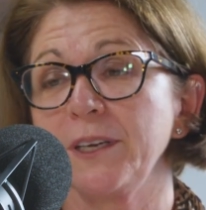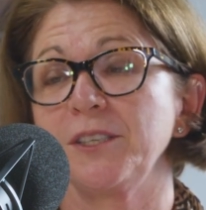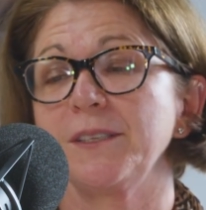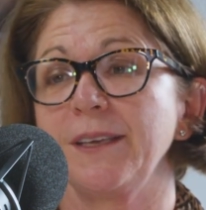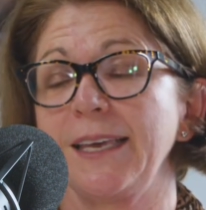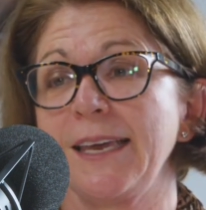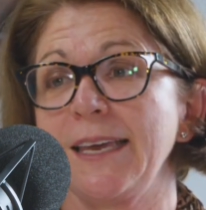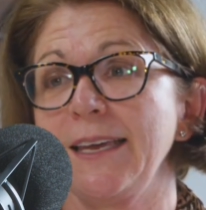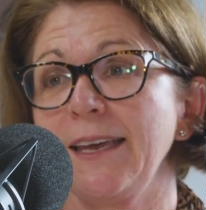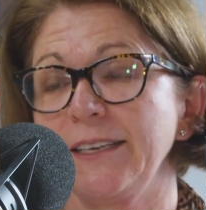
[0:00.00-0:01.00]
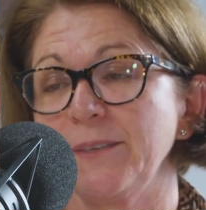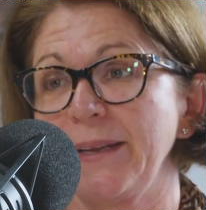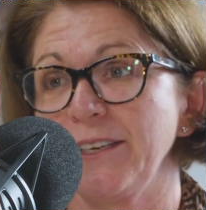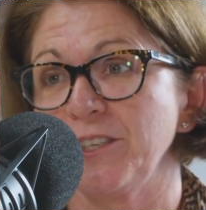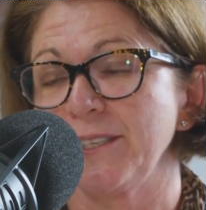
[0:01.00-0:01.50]
which is the key
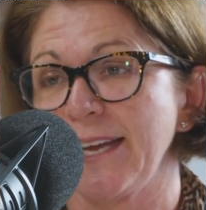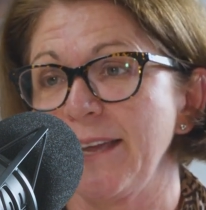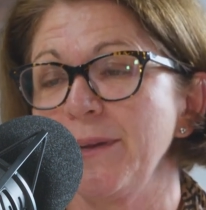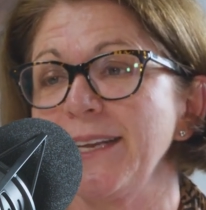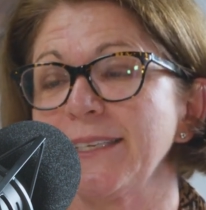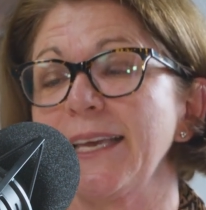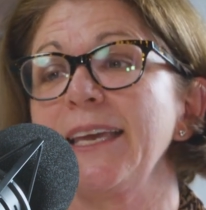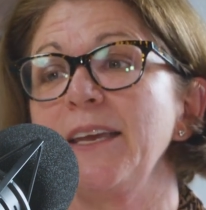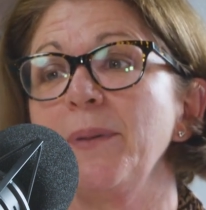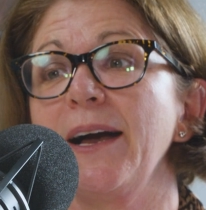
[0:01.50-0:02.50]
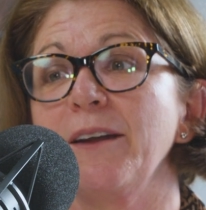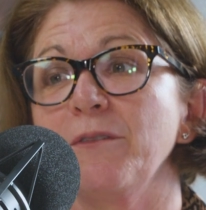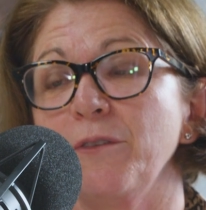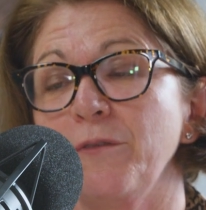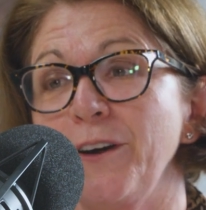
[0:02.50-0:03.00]
expenditure statement, is a key part
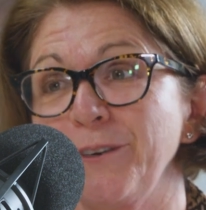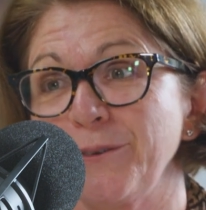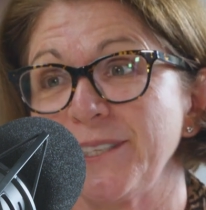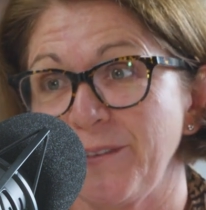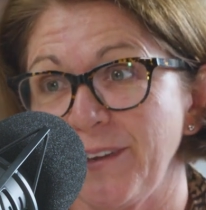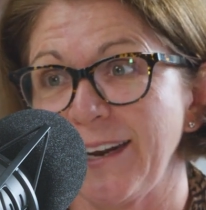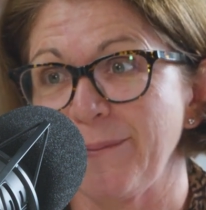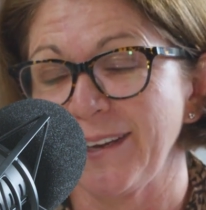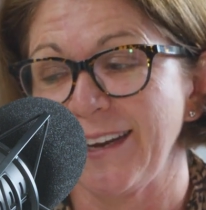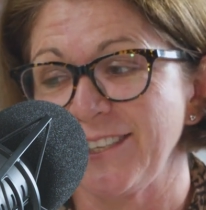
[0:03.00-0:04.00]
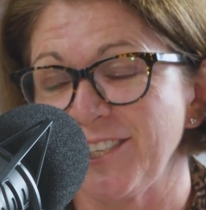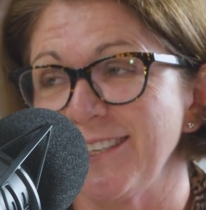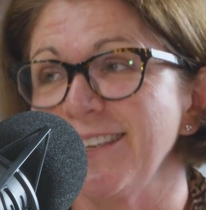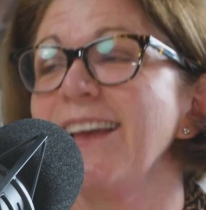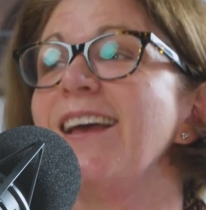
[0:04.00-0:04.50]
of the final certificate
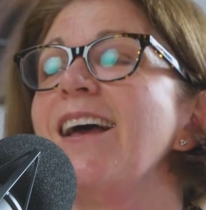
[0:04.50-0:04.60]
application,